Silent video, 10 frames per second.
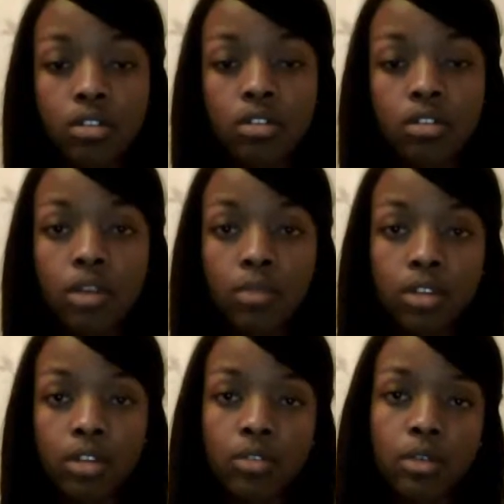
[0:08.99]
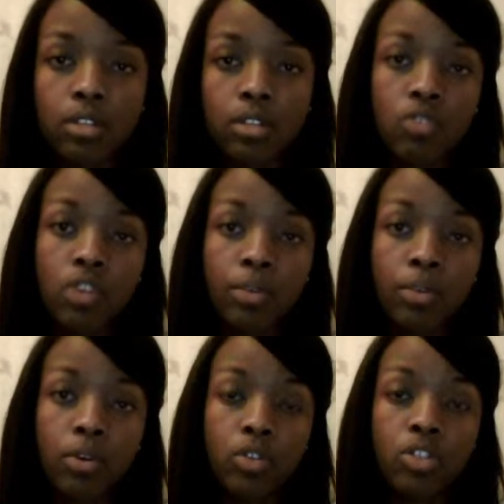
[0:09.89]
stills camera as well as a
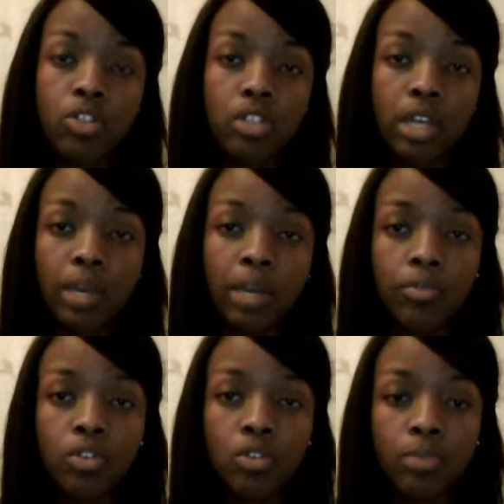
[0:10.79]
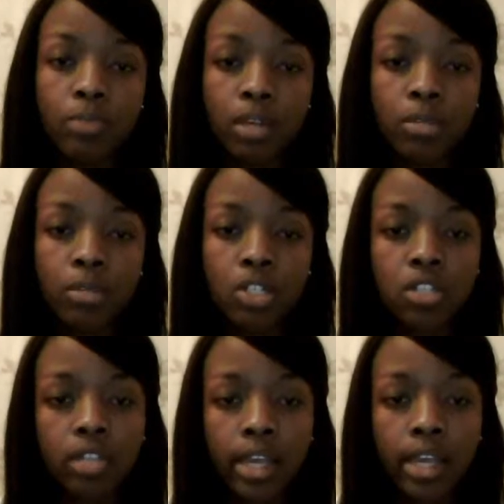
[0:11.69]
tripod to produce my
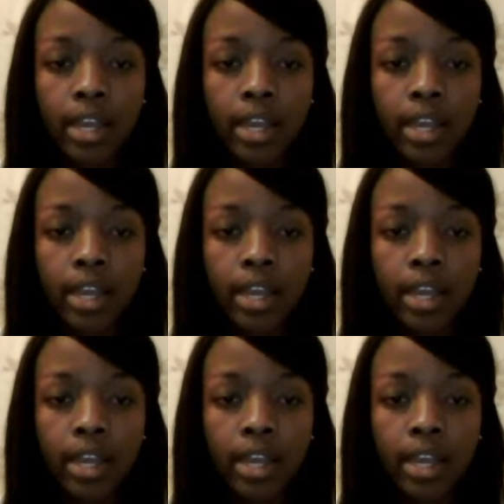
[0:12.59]
images.